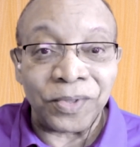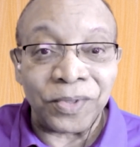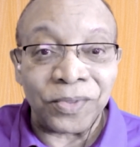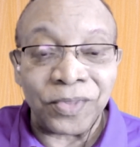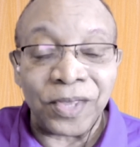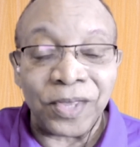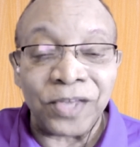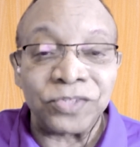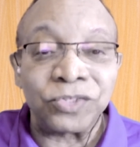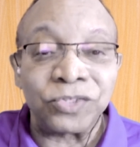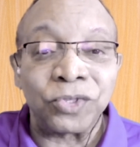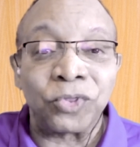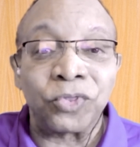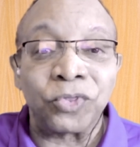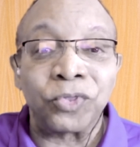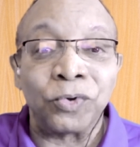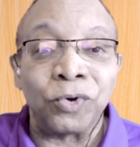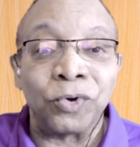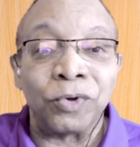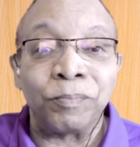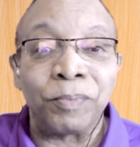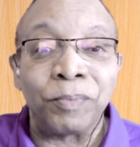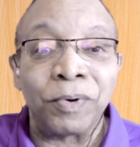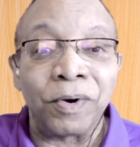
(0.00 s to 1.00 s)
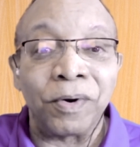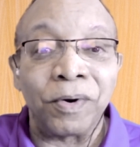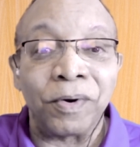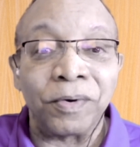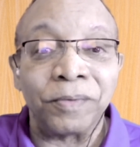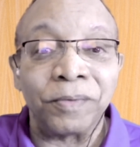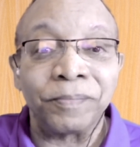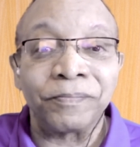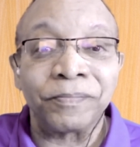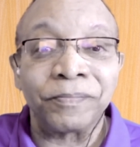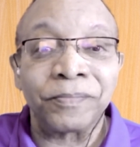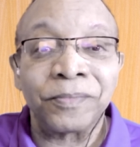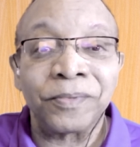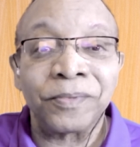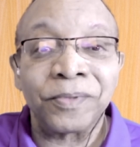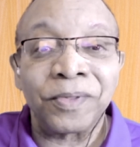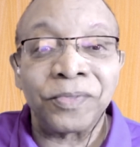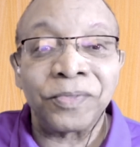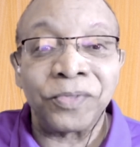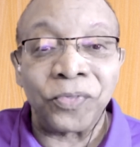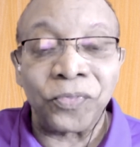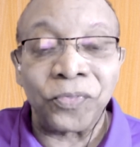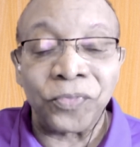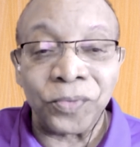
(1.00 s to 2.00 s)
And that's the third part,
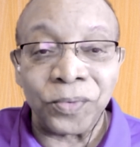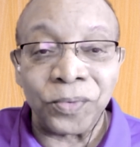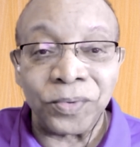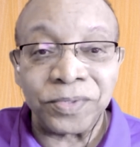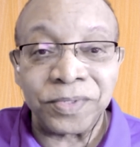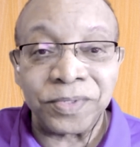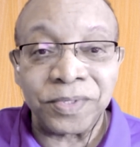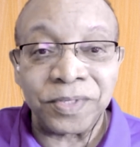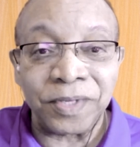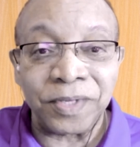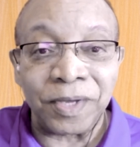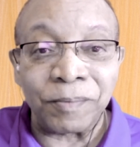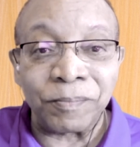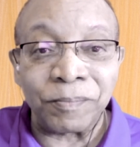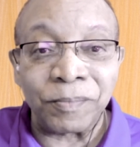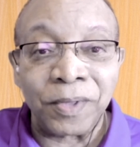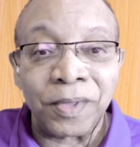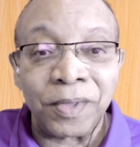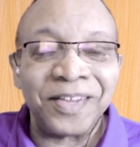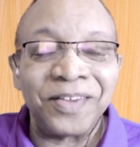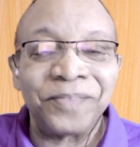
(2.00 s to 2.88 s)
the third step.